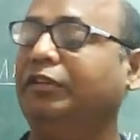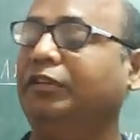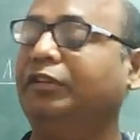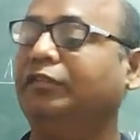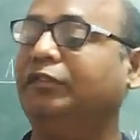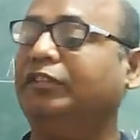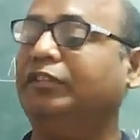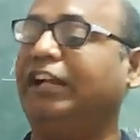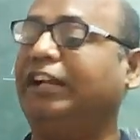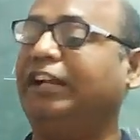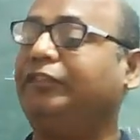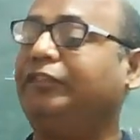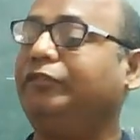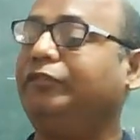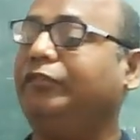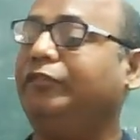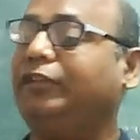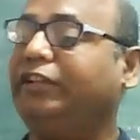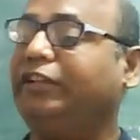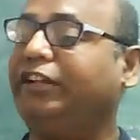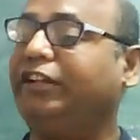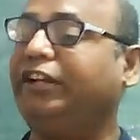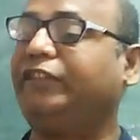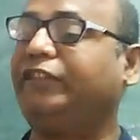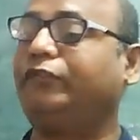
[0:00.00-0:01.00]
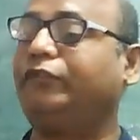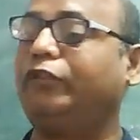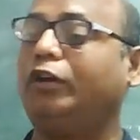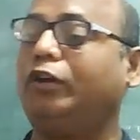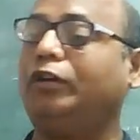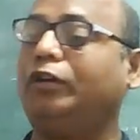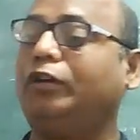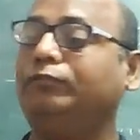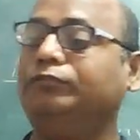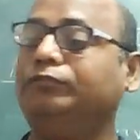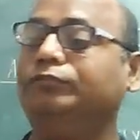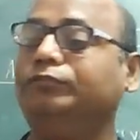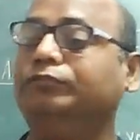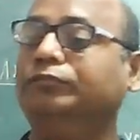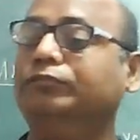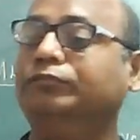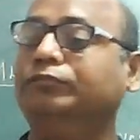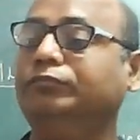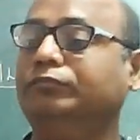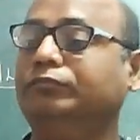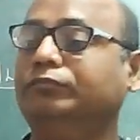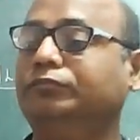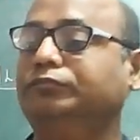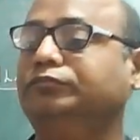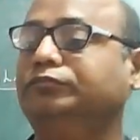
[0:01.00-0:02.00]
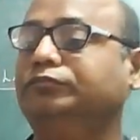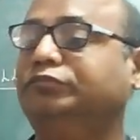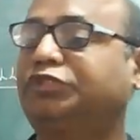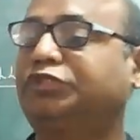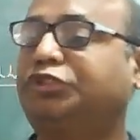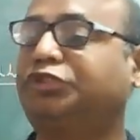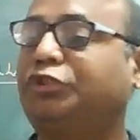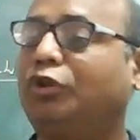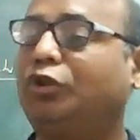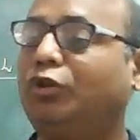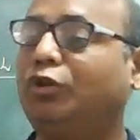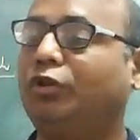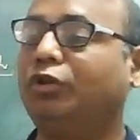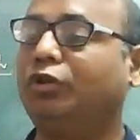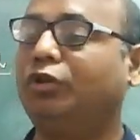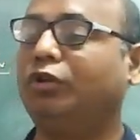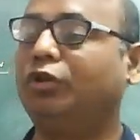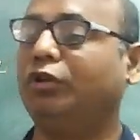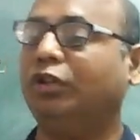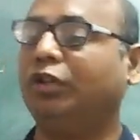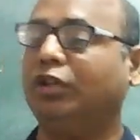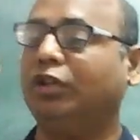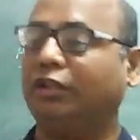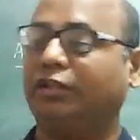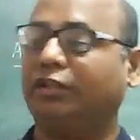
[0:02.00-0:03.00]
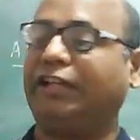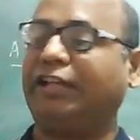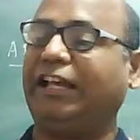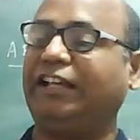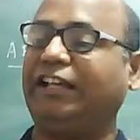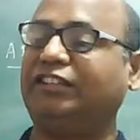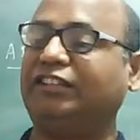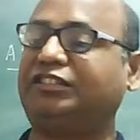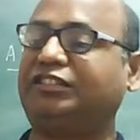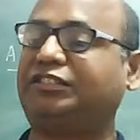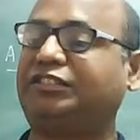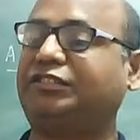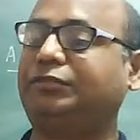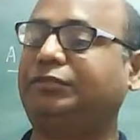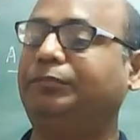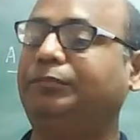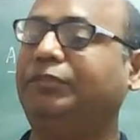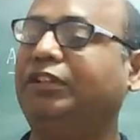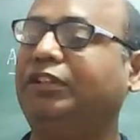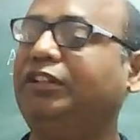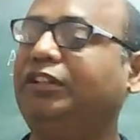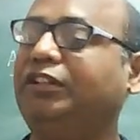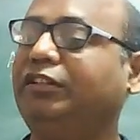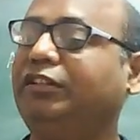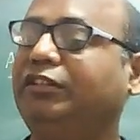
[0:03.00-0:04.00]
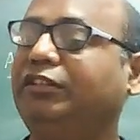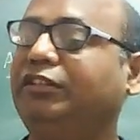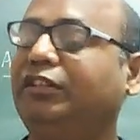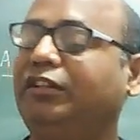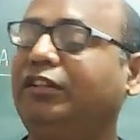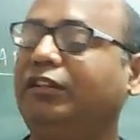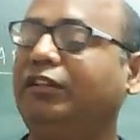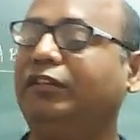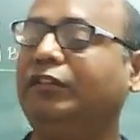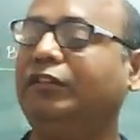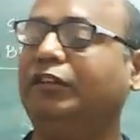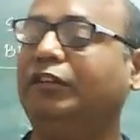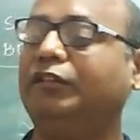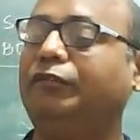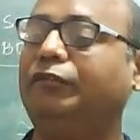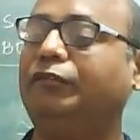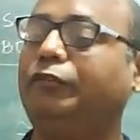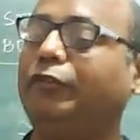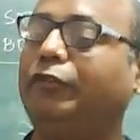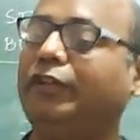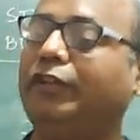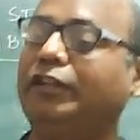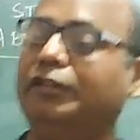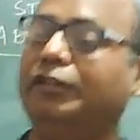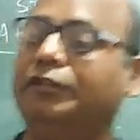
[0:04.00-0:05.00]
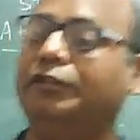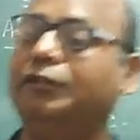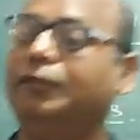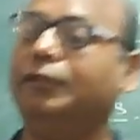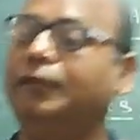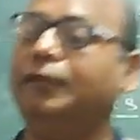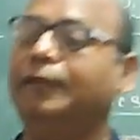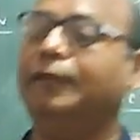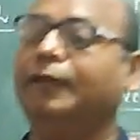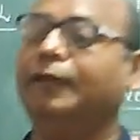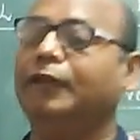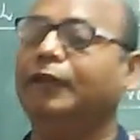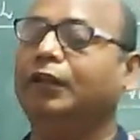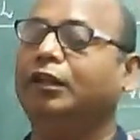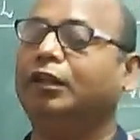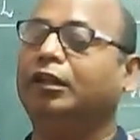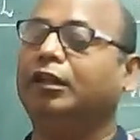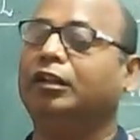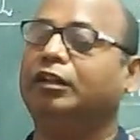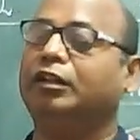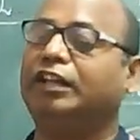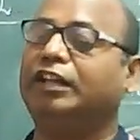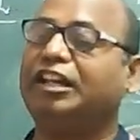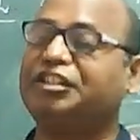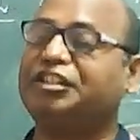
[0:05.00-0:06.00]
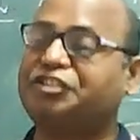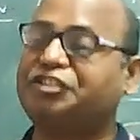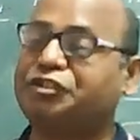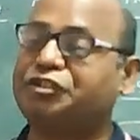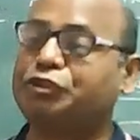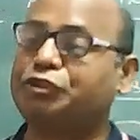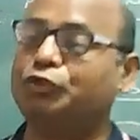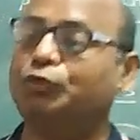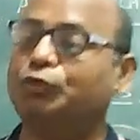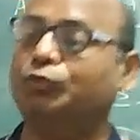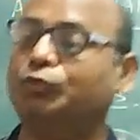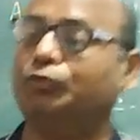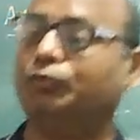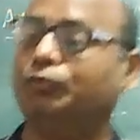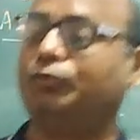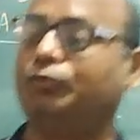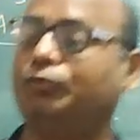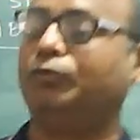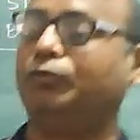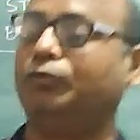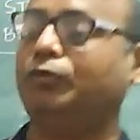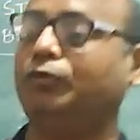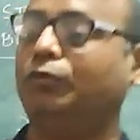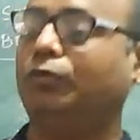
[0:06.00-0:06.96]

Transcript: that we will get from stove, gas, burning the fuel, gas stove.